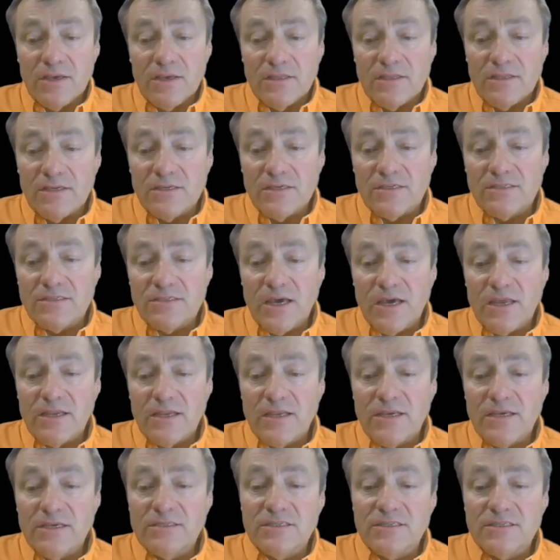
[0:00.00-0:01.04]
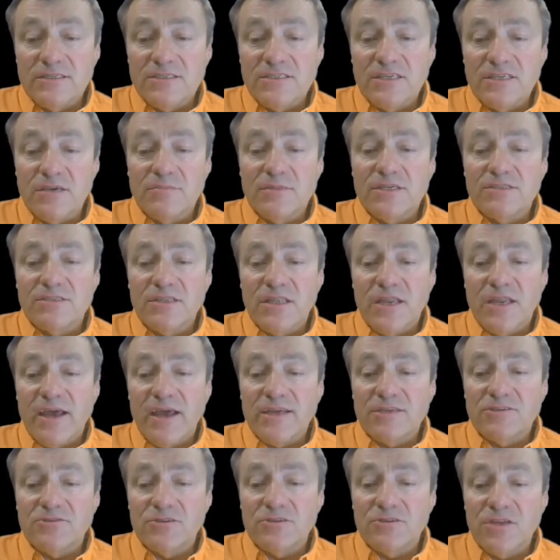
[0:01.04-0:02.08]
This set is the same as the
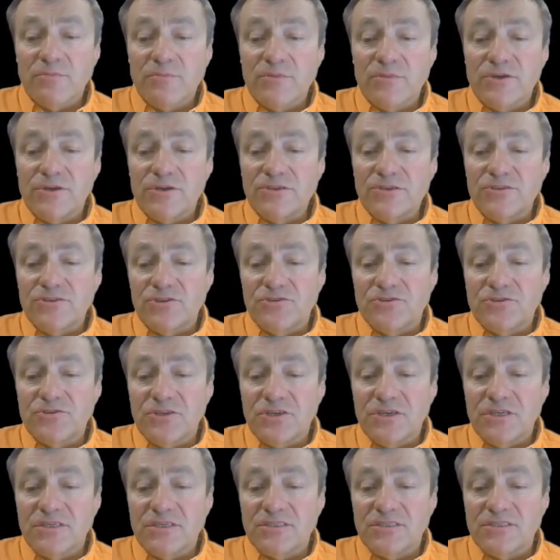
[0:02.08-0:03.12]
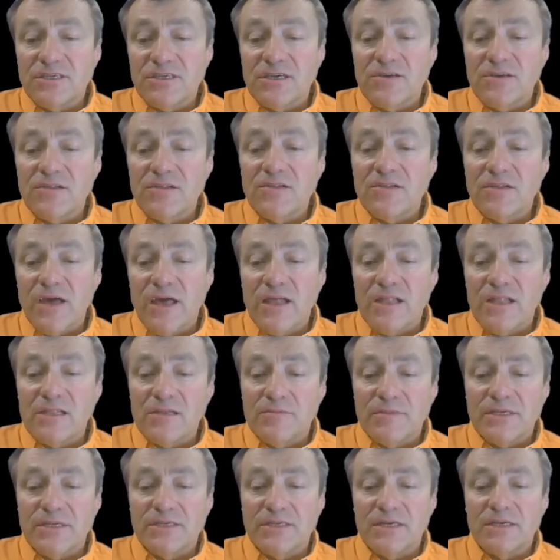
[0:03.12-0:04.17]
natural numbers, union a single
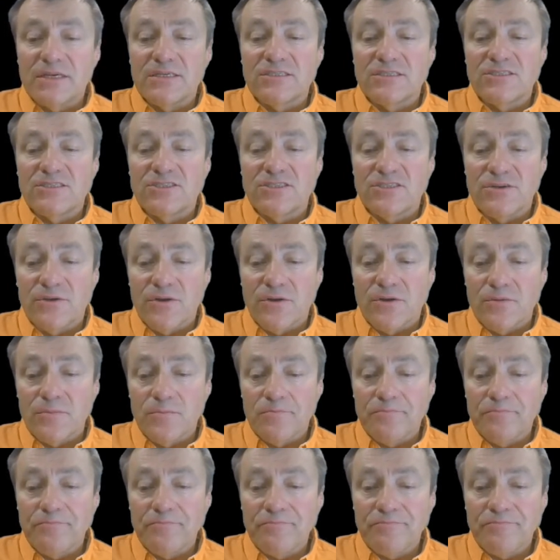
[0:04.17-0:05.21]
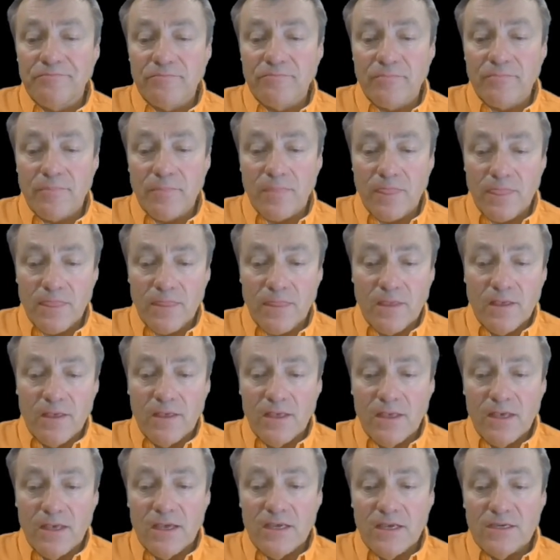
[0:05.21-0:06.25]
element 0.
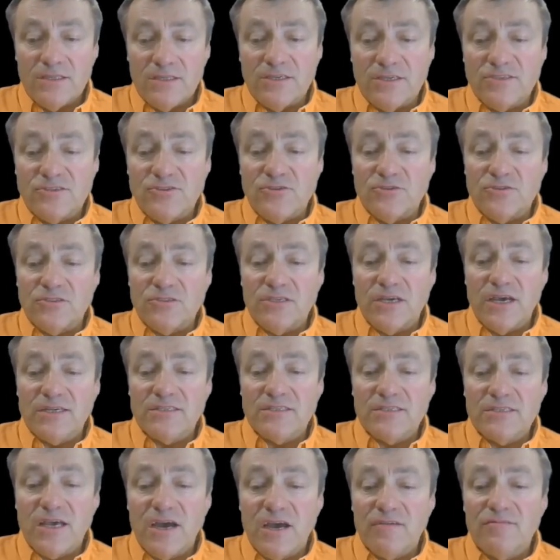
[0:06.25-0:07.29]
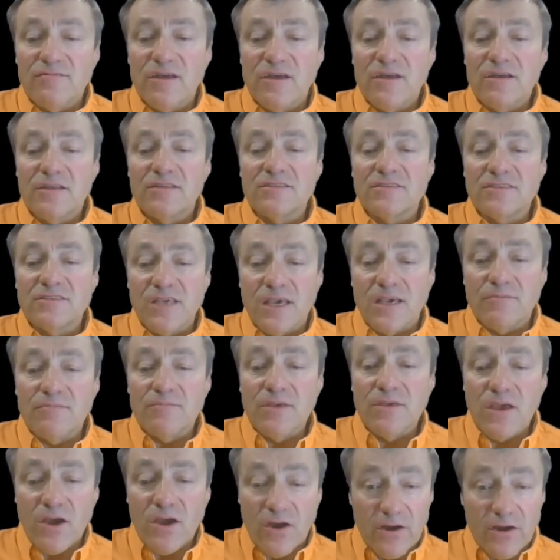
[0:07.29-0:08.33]
These two sets have the
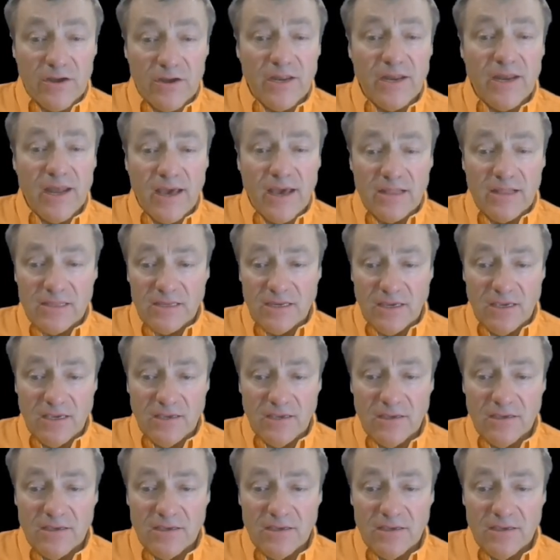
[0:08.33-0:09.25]
same cardinality